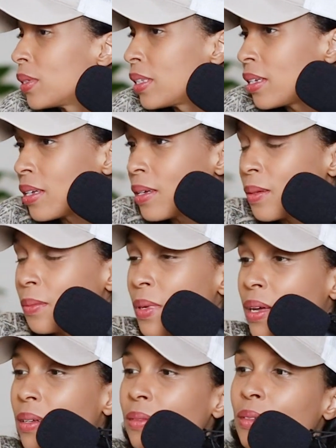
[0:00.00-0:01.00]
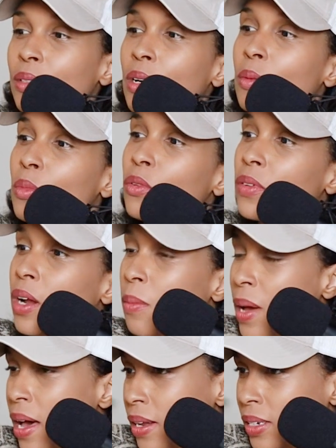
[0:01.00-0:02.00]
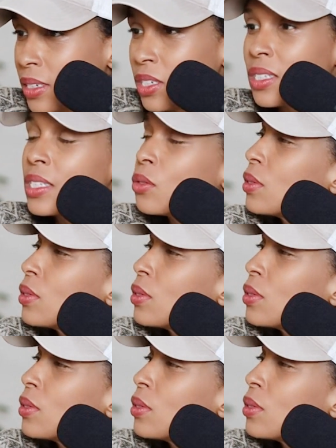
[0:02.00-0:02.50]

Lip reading: with them, you know, moving our bodies, just